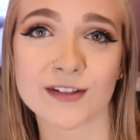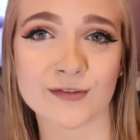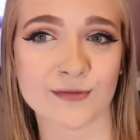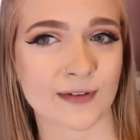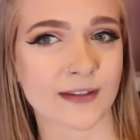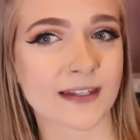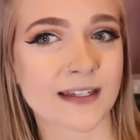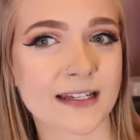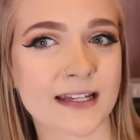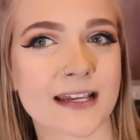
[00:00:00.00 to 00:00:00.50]
it's
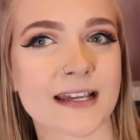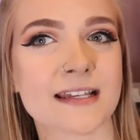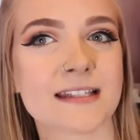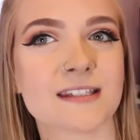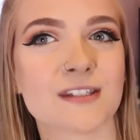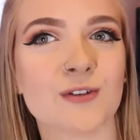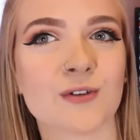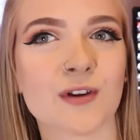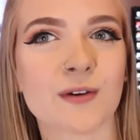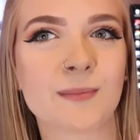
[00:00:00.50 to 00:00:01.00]
really
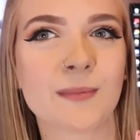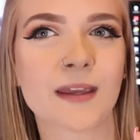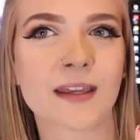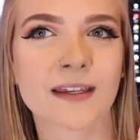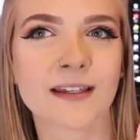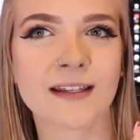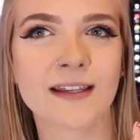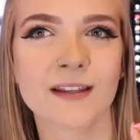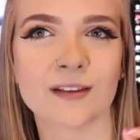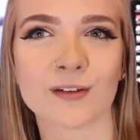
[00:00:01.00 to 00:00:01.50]
nice. You can make
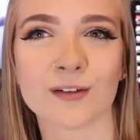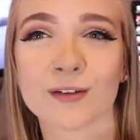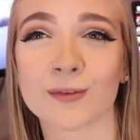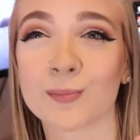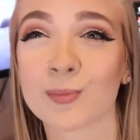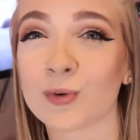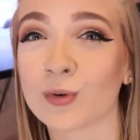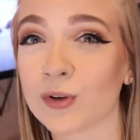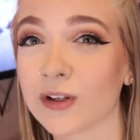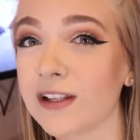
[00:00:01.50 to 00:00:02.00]
it either
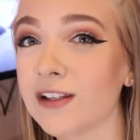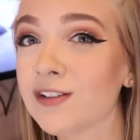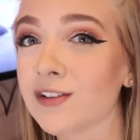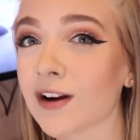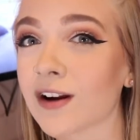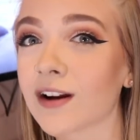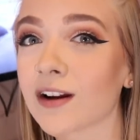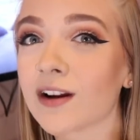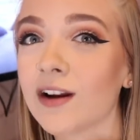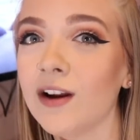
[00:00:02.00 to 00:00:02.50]
pretty
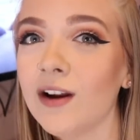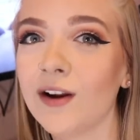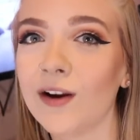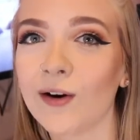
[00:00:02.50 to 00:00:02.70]
dark